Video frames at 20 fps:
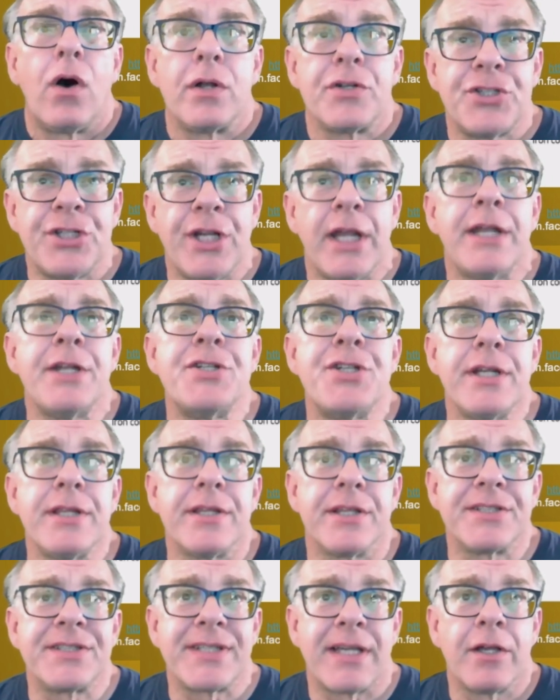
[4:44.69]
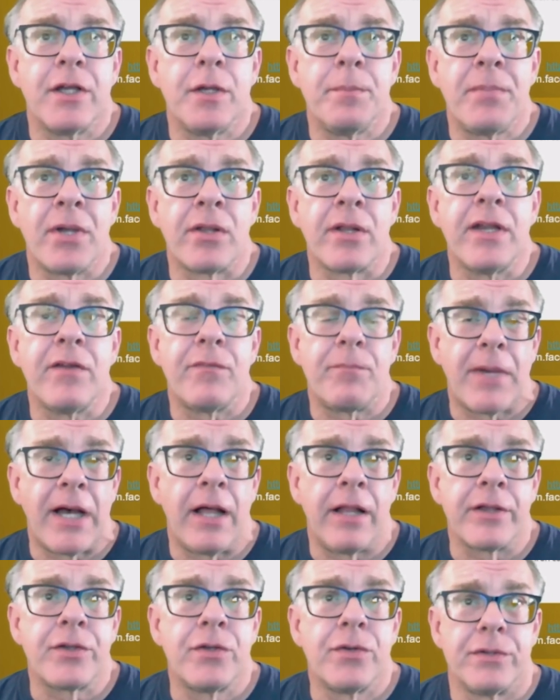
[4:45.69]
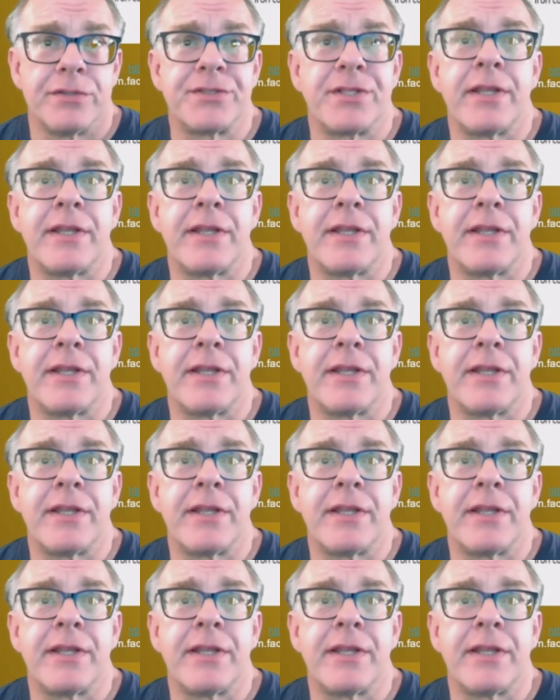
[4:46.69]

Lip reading: changing the solubility of molecules so